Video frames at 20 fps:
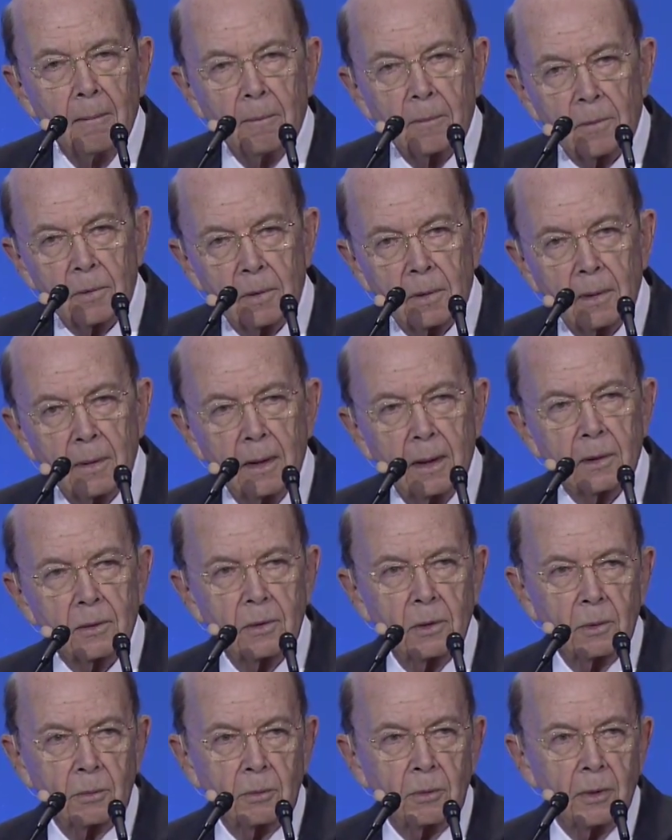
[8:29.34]
So there's
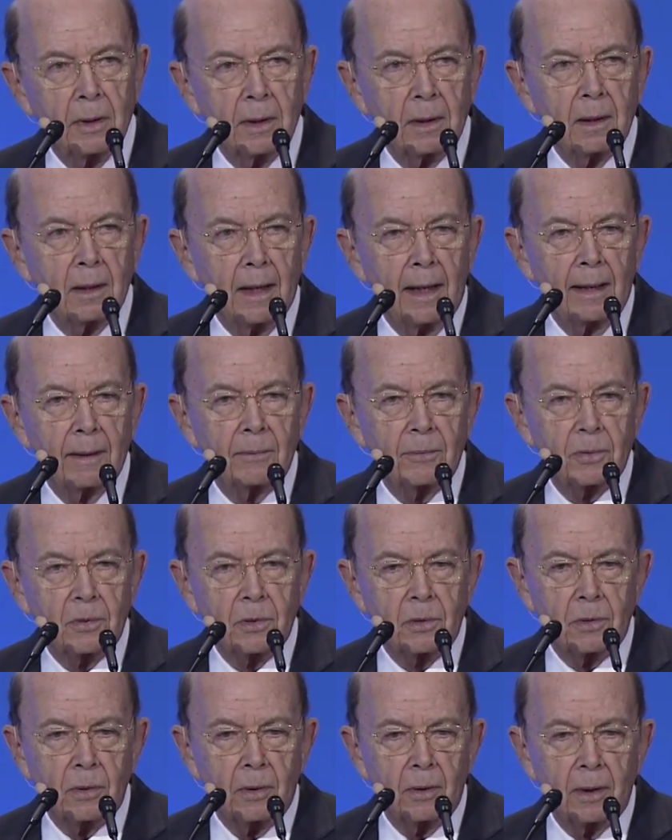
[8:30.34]
a real life
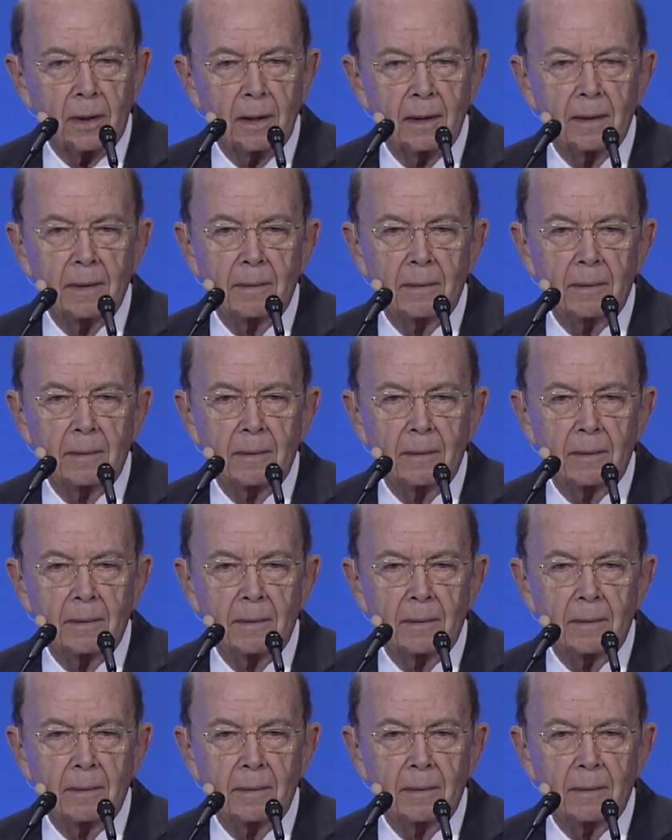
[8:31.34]
story